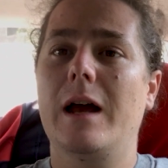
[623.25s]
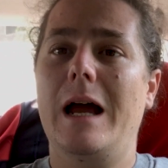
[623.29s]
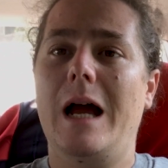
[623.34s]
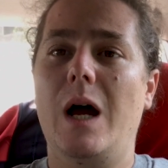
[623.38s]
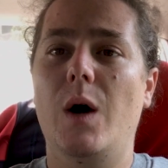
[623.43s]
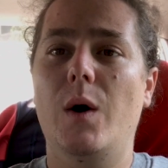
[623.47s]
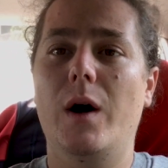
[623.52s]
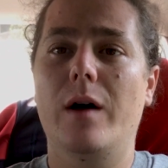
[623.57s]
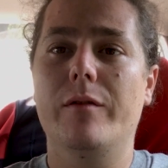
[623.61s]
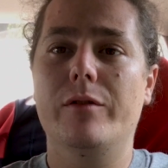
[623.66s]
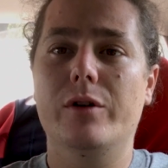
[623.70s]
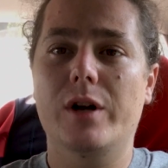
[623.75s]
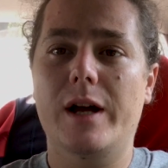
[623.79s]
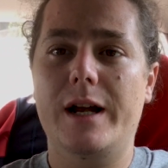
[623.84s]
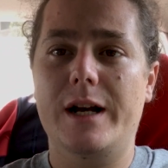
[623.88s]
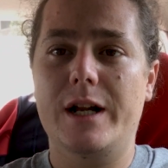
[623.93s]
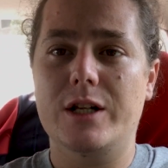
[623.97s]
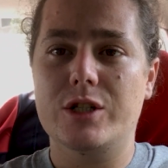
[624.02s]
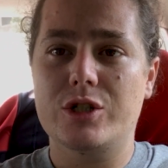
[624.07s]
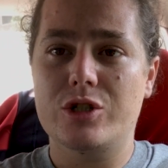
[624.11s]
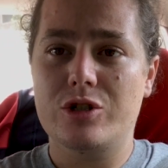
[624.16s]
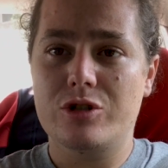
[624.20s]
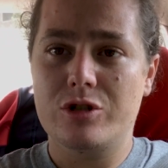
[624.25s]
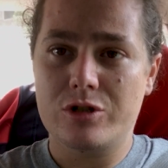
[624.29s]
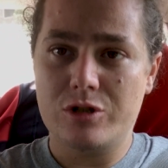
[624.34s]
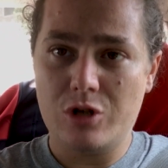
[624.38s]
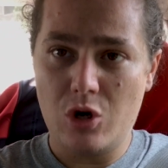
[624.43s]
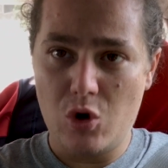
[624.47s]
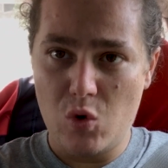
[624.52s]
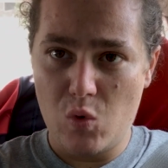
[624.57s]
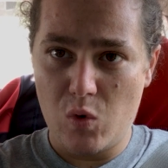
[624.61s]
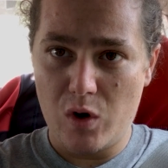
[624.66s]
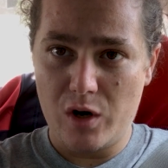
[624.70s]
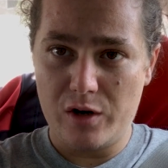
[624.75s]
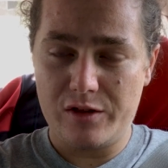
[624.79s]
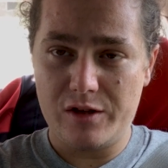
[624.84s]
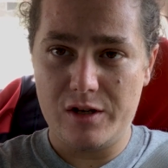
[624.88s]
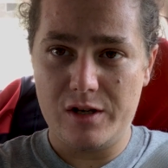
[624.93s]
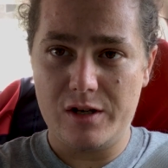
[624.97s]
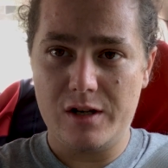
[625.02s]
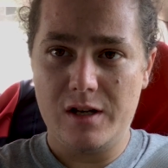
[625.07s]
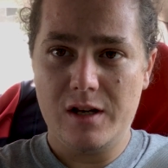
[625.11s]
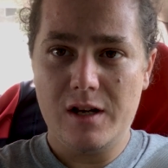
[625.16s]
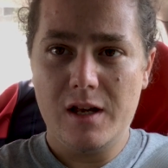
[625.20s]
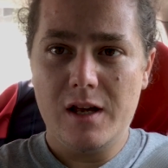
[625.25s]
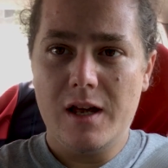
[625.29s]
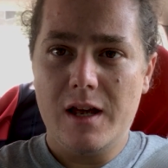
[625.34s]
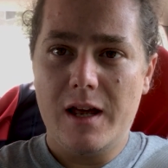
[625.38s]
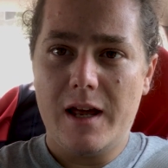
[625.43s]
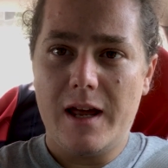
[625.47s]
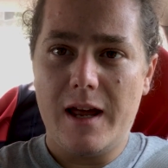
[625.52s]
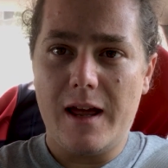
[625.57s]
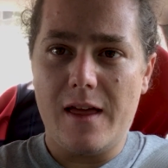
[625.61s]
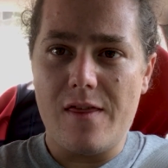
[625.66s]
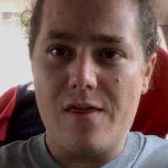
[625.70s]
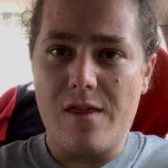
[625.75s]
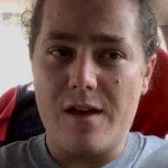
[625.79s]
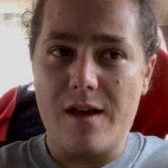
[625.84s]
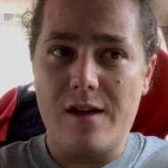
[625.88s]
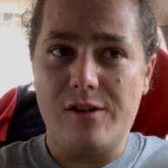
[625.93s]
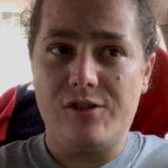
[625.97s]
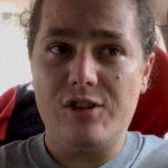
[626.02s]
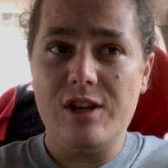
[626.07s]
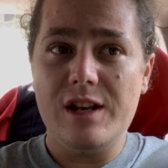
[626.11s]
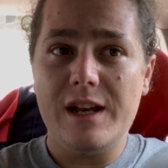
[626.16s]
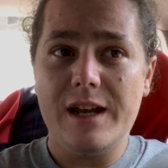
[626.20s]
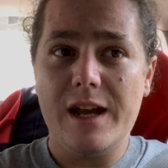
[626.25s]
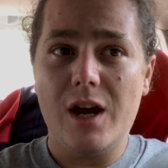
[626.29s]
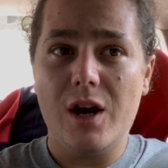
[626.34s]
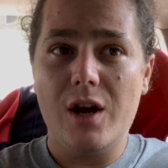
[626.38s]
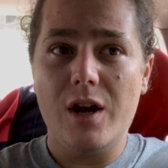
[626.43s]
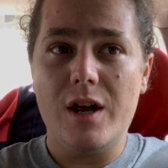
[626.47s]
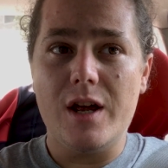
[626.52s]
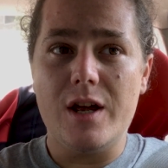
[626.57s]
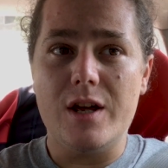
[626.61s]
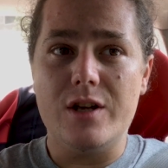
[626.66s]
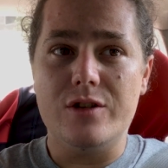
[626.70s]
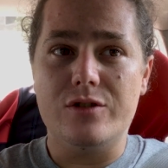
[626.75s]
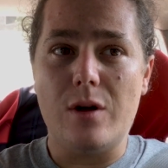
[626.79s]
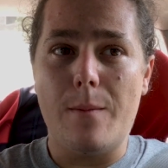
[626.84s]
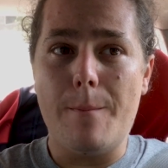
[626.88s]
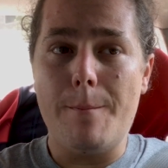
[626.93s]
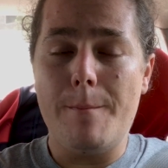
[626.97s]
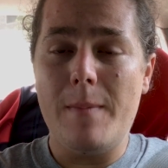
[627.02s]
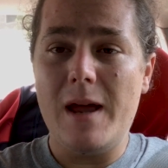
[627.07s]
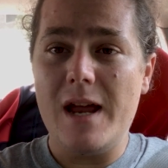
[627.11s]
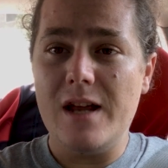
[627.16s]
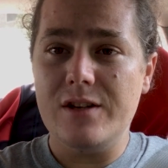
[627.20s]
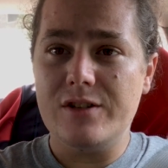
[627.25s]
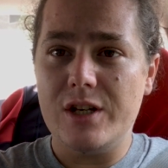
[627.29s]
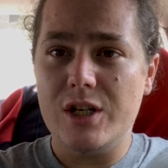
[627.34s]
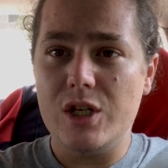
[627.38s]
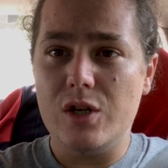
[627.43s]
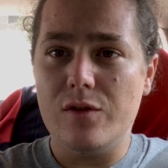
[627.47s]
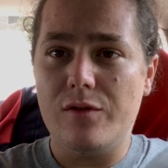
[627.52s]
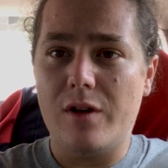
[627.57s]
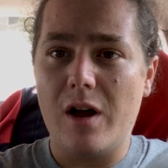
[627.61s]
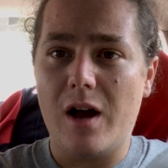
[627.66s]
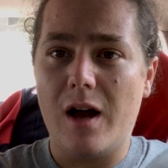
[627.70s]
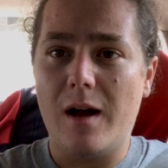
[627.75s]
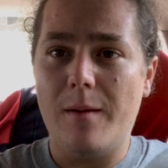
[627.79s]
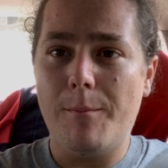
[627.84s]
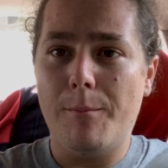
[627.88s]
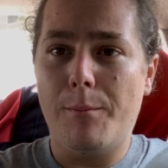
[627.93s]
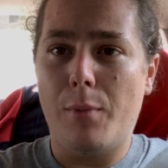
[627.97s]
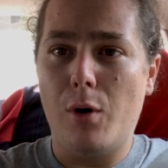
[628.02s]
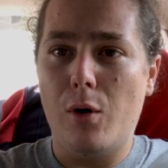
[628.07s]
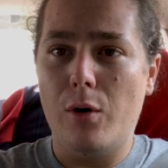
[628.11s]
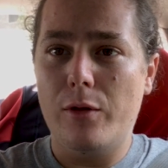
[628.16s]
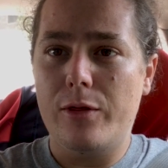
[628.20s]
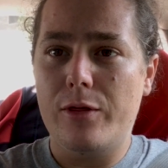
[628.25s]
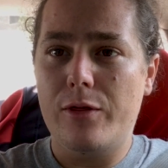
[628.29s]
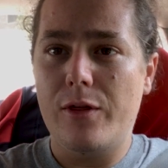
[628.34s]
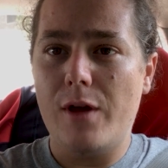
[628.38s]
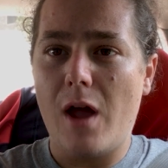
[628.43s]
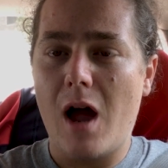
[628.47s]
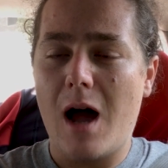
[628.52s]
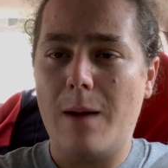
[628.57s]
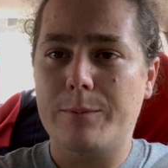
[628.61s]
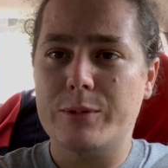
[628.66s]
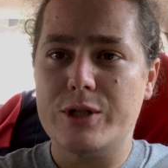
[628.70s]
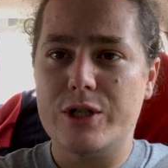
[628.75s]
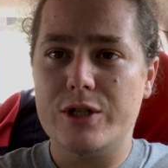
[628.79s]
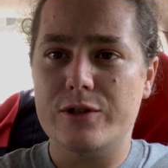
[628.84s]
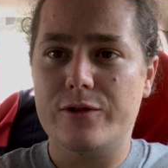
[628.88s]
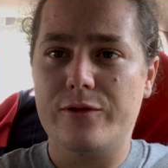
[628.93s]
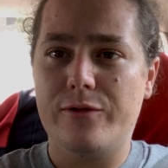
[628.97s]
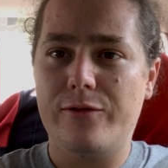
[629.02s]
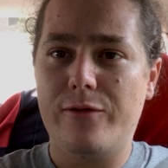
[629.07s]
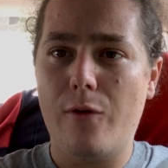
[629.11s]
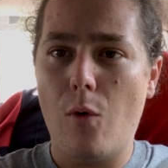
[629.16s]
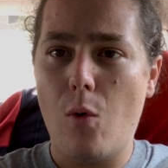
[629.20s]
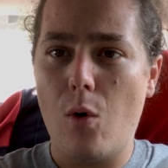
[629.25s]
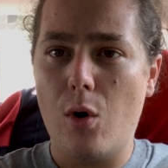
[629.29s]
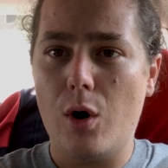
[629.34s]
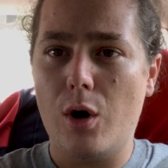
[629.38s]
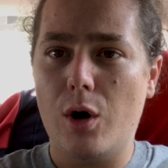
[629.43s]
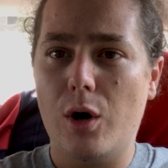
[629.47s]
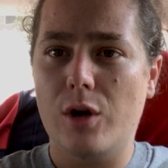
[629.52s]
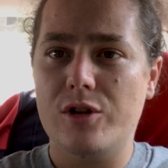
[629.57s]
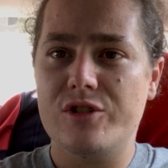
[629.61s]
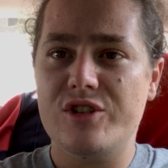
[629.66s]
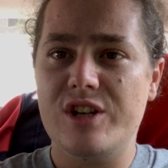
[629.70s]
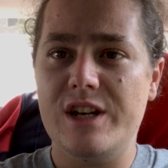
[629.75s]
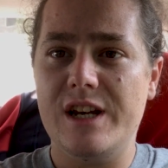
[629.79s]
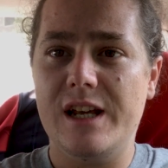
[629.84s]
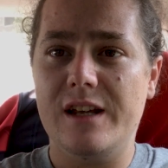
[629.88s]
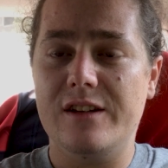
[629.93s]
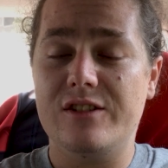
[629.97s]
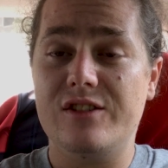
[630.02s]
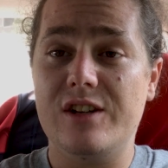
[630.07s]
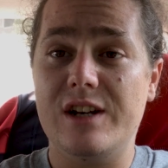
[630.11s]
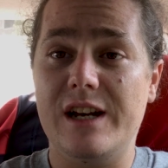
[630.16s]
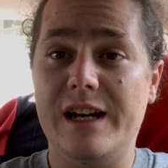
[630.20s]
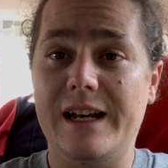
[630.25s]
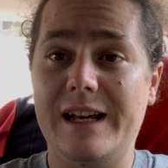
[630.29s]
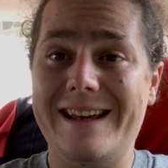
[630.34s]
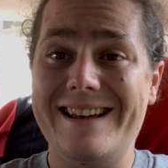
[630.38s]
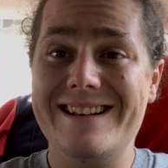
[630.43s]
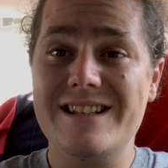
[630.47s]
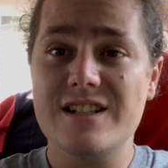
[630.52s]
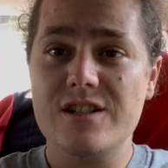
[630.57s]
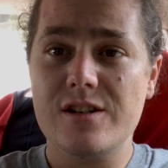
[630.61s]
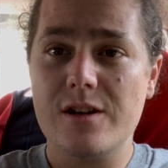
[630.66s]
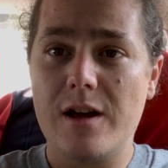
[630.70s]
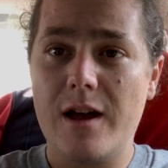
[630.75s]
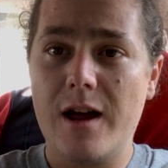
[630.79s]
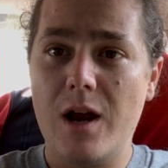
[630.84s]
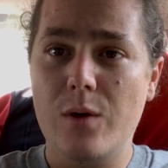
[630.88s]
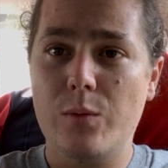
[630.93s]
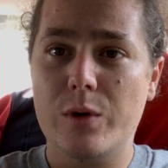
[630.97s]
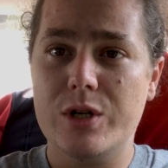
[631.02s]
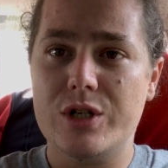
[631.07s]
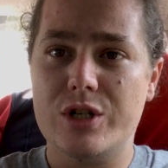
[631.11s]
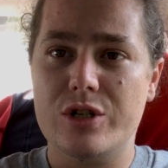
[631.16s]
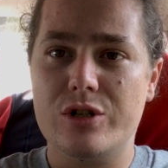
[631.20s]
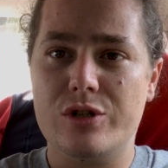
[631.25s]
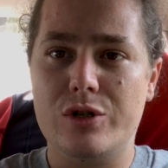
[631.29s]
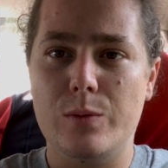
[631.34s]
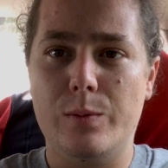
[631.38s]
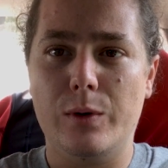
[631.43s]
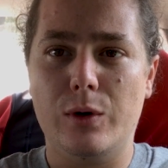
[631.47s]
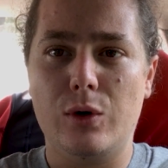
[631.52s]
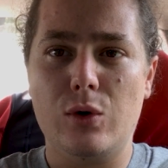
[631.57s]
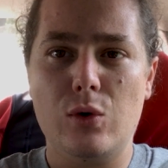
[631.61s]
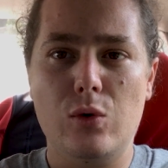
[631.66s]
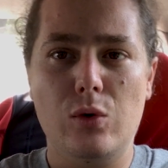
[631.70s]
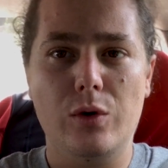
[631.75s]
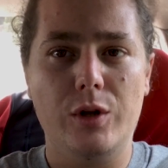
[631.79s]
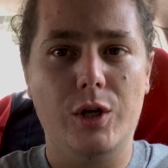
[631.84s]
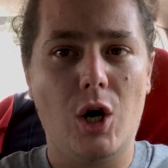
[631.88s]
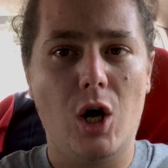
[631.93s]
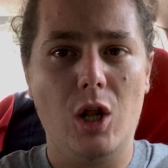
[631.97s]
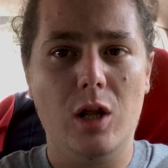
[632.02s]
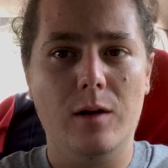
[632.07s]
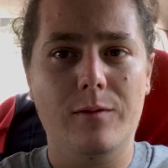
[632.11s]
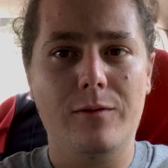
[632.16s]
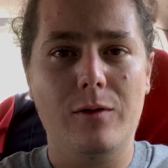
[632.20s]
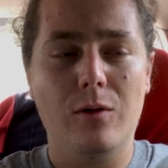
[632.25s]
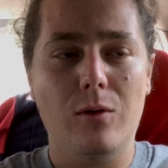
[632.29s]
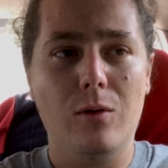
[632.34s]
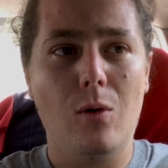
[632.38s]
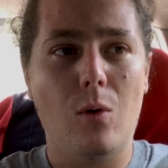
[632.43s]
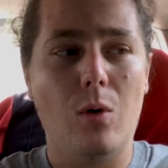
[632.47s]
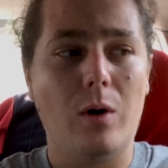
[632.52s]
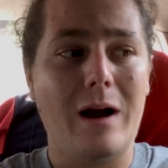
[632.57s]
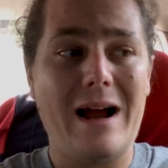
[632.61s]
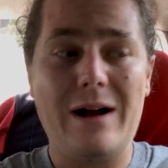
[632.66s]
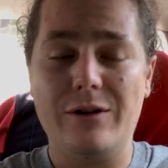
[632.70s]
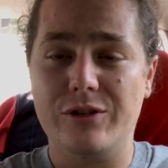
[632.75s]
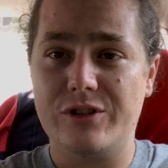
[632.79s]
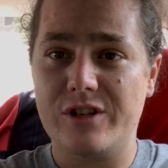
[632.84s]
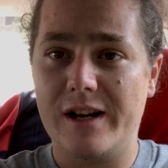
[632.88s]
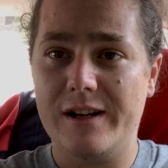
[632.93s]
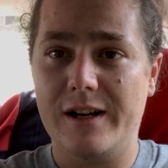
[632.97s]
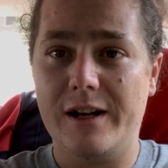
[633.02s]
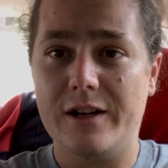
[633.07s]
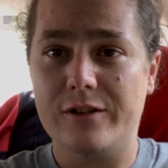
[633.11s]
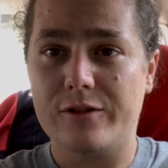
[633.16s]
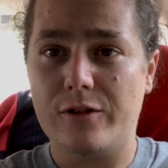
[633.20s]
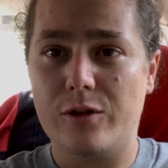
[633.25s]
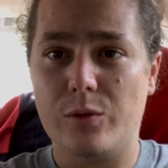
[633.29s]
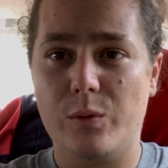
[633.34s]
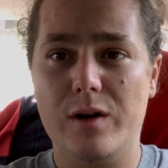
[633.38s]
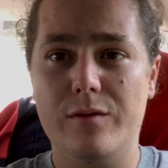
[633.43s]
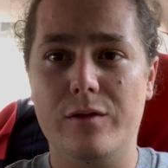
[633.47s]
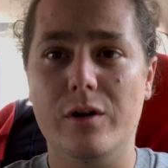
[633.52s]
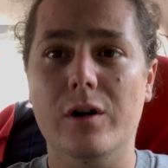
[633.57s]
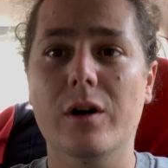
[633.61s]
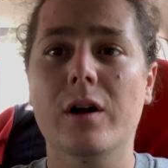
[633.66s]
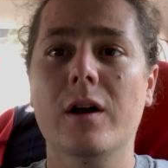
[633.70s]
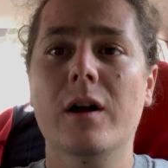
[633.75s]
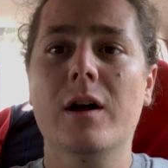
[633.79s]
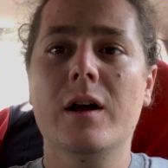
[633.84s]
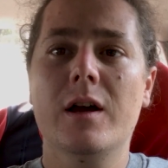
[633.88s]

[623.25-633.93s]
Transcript: however, and it's so worth it. And the seating area is amazing. You've got both the options for sitting inside, which is super cool and colorful, or outside next to the river.